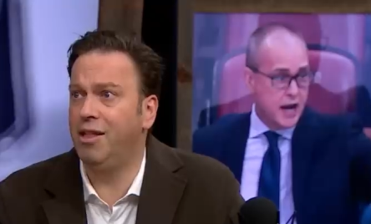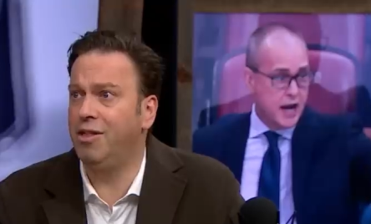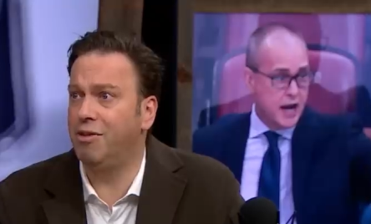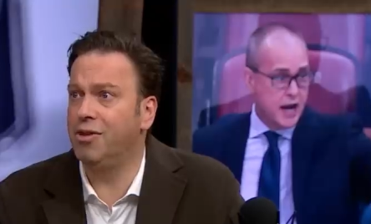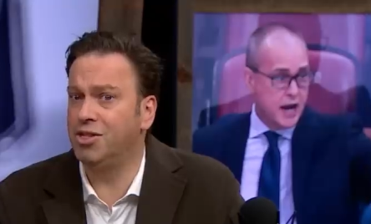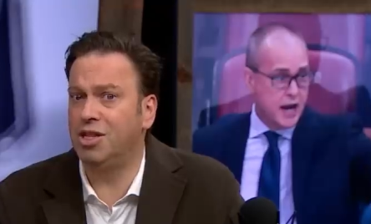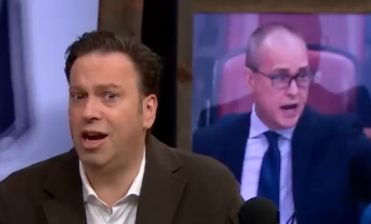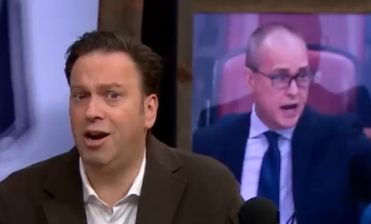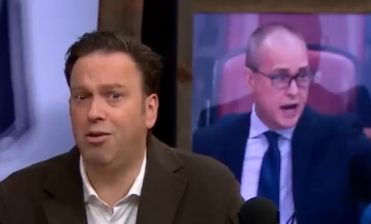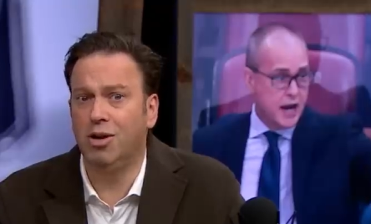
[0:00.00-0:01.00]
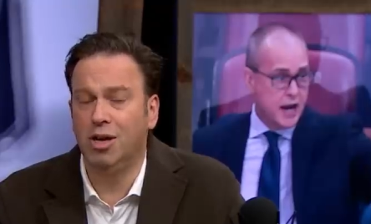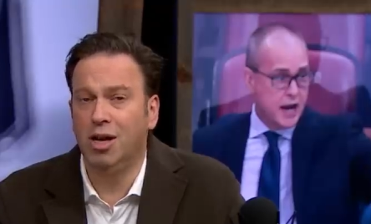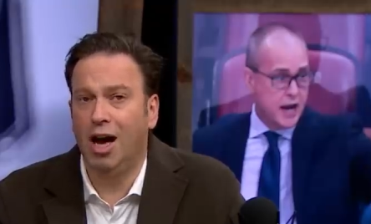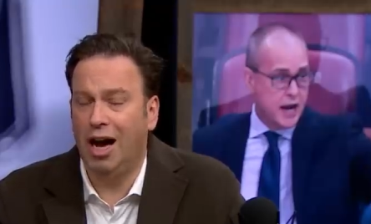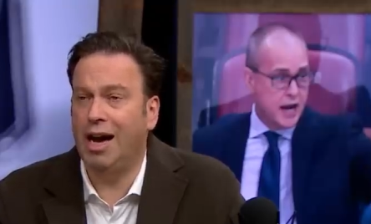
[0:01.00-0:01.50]
Speaker 1: than there is now.
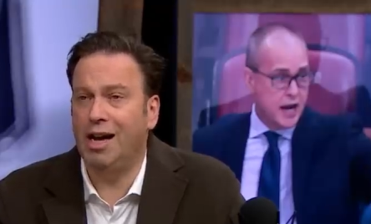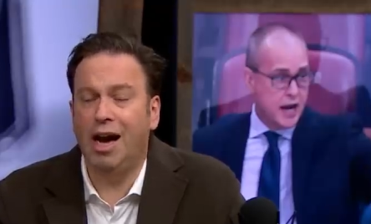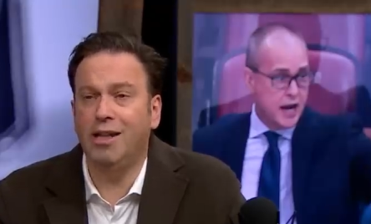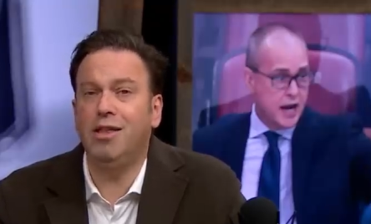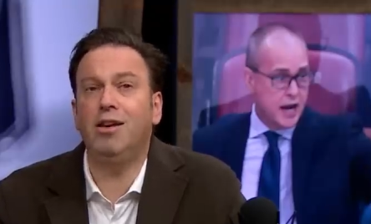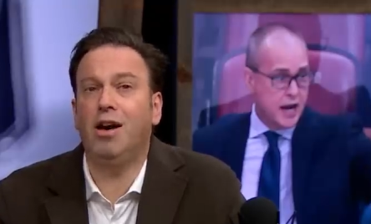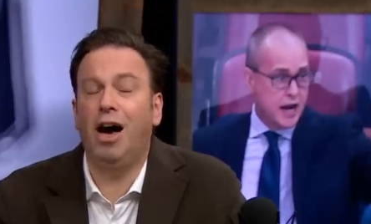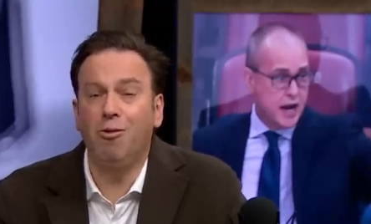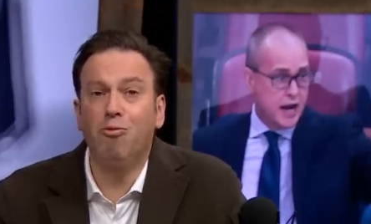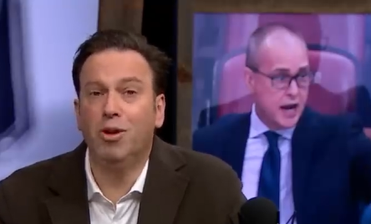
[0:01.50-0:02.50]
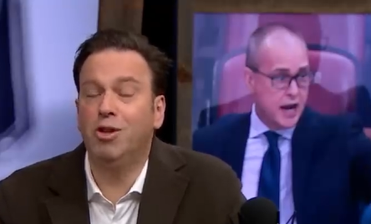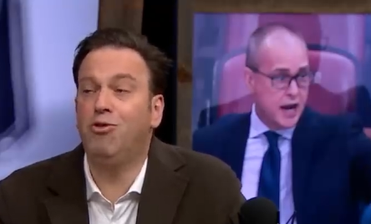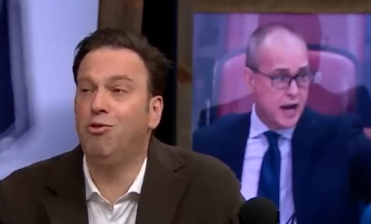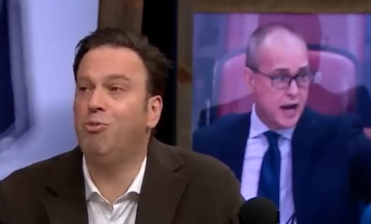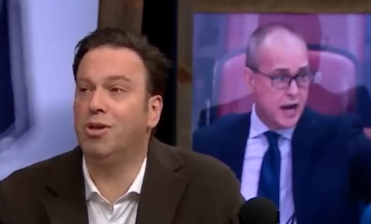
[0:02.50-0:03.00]
Mm-hmm. I, I think, I really
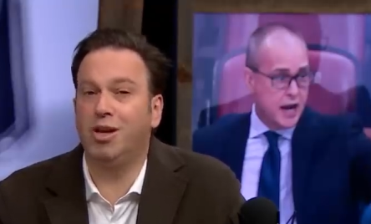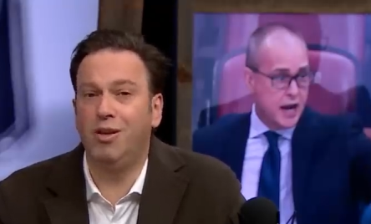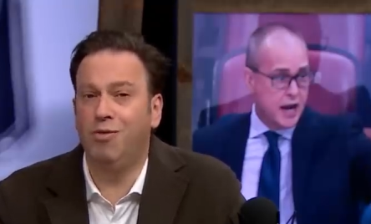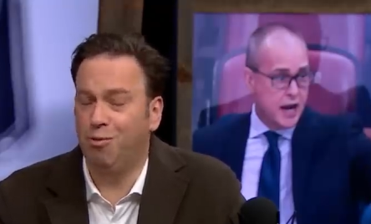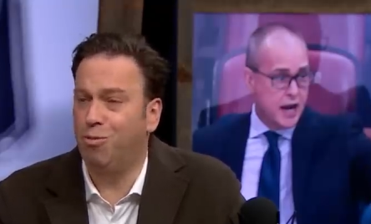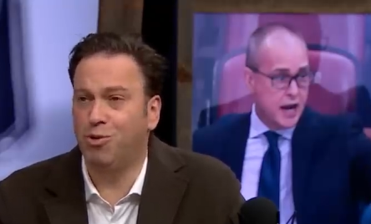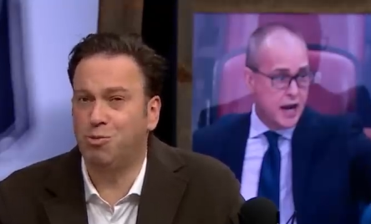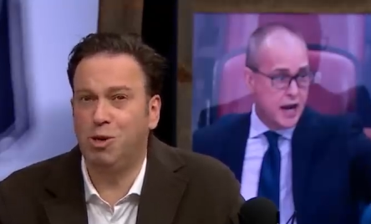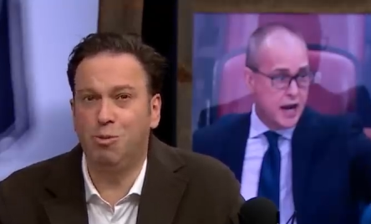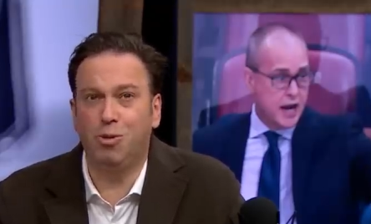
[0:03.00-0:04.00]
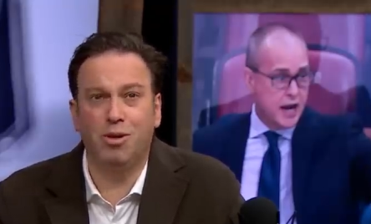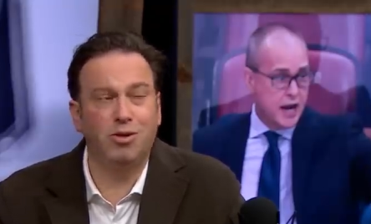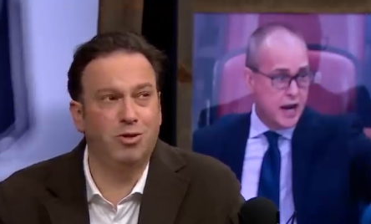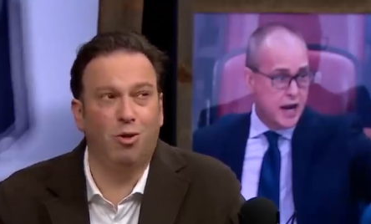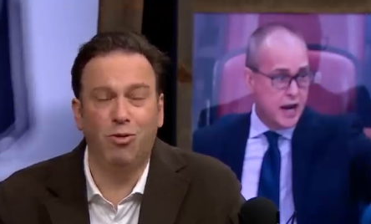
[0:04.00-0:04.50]
do believe that most
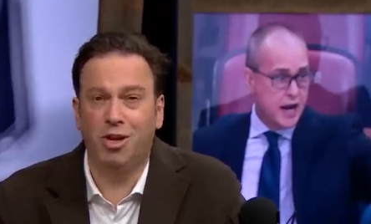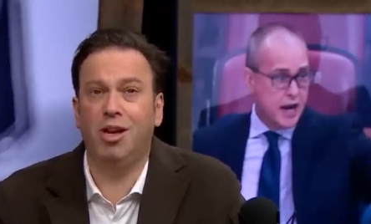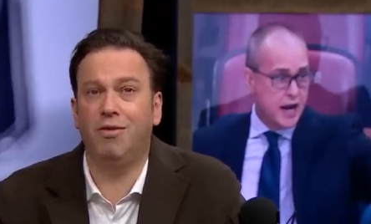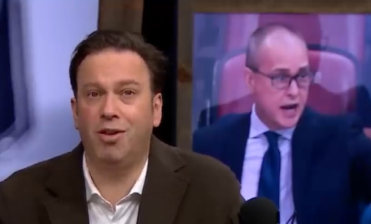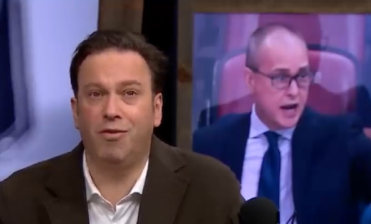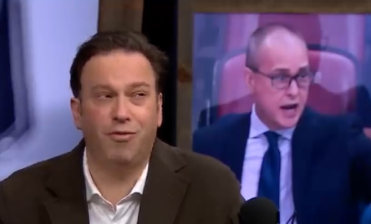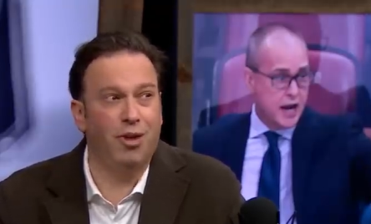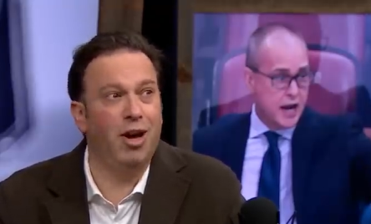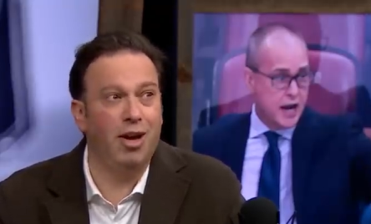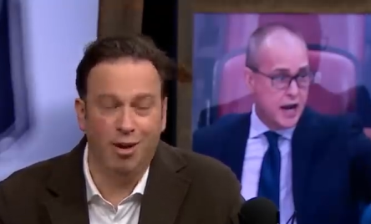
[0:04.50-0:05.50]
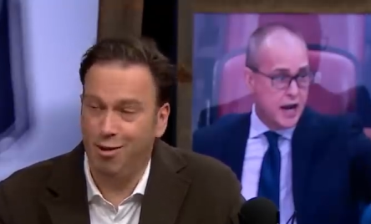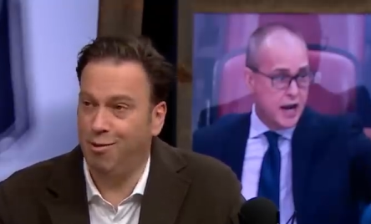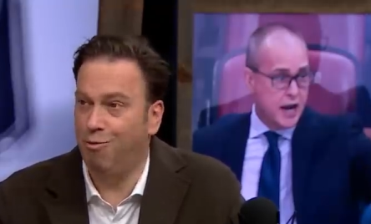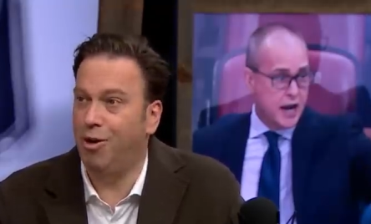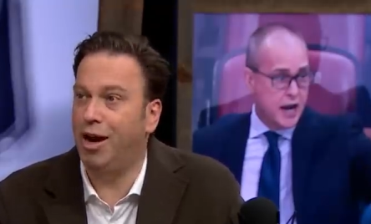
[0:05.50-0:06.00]
people don't give a
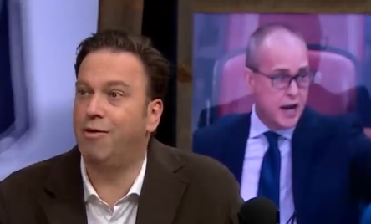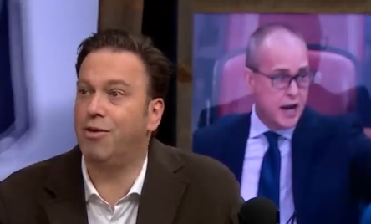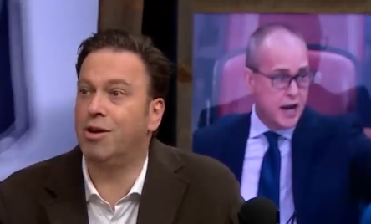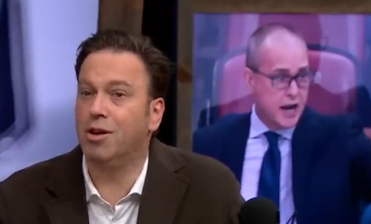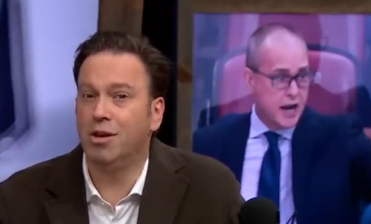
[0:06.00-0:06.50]
flying whatever